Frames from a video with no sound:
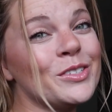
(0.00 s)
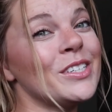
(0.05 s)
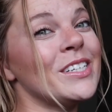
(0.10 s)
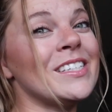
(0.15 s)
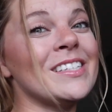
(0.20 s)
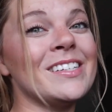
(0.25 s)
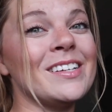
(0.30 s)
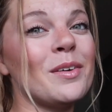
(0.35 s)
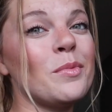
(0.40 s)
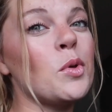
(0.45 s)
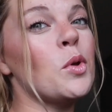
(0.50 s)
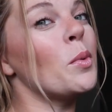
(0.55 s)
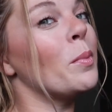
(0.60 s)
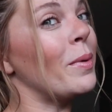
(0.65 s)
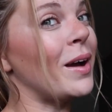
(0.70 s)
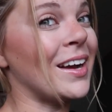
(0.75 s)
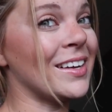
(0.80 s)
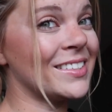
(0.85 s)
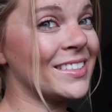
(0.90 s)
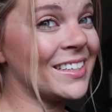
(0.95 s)
JCW
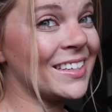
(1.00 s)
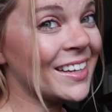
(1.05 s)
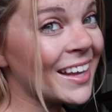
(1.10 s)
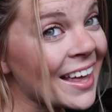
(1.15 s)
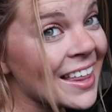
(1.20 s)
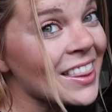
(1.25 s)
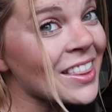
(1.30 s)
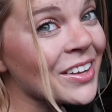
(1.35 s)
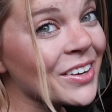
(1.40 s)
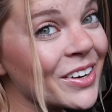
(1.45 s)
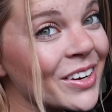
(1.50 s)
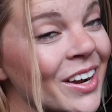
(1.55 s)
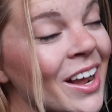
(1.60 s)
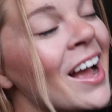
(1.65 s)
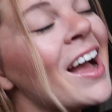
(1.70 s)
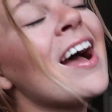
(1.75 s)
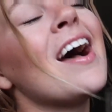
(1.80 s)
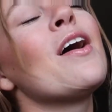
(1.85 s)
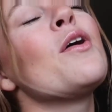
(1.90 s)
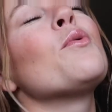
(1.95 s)
back together,
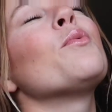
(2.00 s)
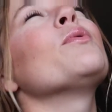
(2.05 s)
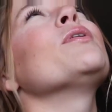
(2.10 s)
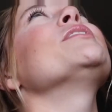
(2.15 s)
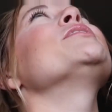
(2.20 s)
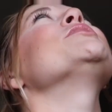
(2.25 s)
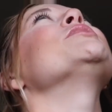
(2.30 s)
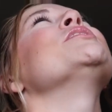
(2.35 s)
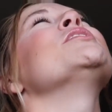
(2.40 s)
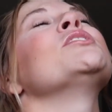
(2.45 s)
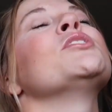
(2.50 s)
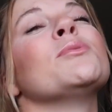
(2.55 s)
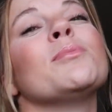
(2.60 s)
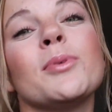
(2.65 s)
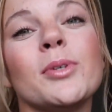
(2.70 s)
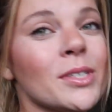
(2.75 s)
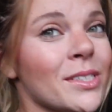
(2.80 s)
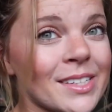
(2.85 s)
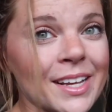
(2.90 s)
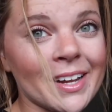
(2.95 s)
which is
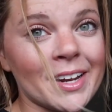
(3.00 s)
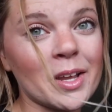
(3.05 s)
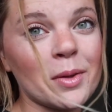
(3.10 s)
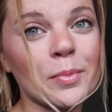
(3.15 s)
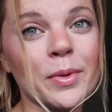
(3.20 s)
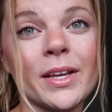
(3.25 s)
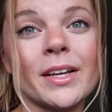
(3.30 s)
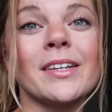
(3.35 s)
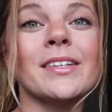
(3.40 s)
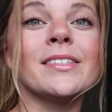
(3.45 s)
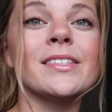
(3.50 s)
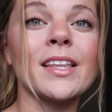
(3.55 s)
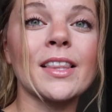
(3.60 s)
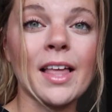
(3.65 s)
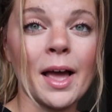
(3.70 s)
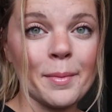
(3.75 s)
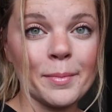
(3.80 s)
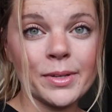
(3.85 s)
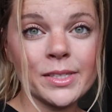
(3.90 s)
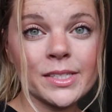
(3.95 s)
super exciting because
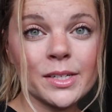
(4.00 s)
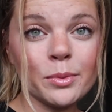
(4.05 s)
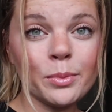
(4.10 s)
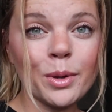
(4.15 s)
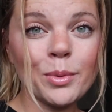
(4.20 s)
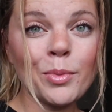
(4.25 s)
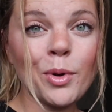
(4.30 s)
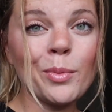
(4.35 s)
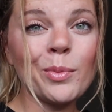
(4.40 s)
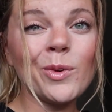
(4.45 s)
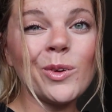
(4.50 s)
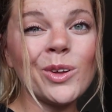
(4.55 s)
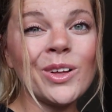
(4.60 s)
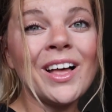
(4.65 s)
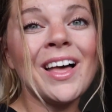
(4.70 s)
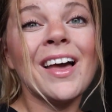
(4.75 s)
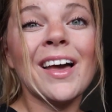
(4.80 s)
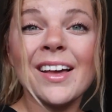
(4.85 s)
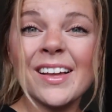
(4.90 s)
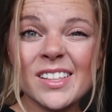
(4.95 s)
that means it'll be mobile
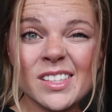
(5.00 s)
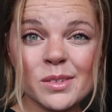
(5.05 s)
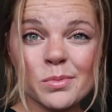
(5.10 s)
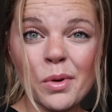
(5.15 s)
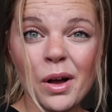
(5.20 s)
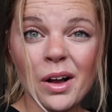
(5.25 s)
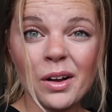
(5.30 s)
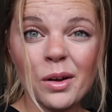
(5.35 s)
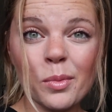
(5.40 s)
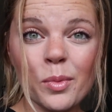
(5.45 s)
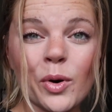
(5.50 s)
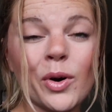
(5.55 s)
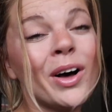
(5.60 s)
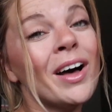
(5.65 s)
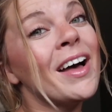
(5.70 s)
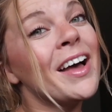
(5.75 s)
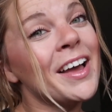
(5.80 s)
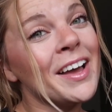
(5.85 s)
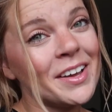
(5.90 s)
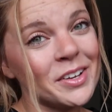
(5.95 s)
and smoggable
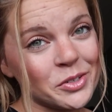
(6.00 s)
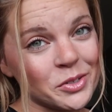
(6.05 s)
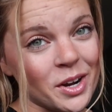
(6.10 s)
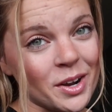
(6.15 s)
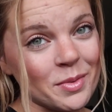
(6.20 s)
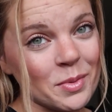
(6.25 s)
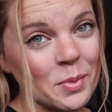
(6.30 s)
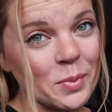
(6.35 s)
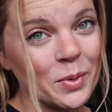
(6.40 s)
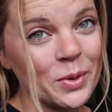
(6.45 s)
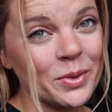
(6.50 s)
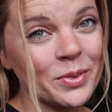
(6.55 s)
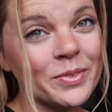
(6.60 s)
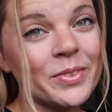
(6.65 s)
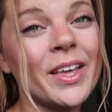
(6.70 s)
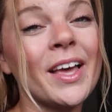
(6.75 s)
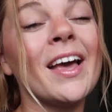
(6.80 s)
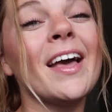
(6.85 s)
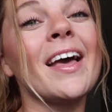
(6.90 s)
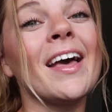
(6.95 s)
and drivable,
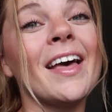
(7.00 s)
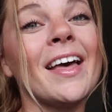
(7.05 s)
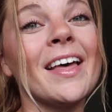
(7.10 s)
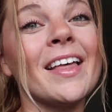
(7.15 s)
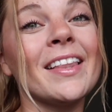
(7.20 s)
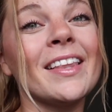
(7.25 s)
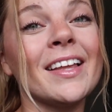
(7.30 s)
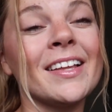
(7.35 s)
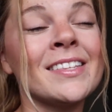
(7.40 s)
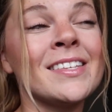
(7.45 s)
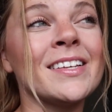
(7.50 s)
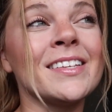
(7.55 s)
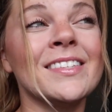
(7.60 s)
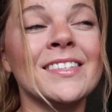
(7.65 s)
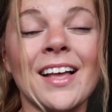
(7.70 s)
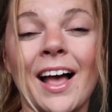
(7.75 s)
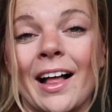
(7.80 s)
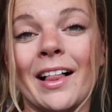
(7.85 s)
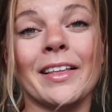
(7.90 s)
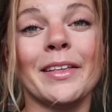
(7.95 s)
and that's
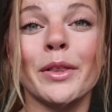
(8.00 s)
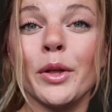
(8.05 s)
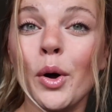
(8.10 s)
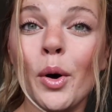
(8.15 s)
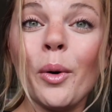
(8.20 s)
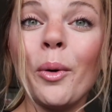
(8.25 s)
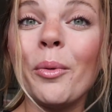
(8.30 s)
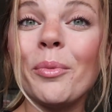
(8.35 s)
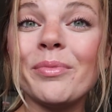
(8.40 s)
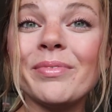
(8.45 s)
exactly the goal.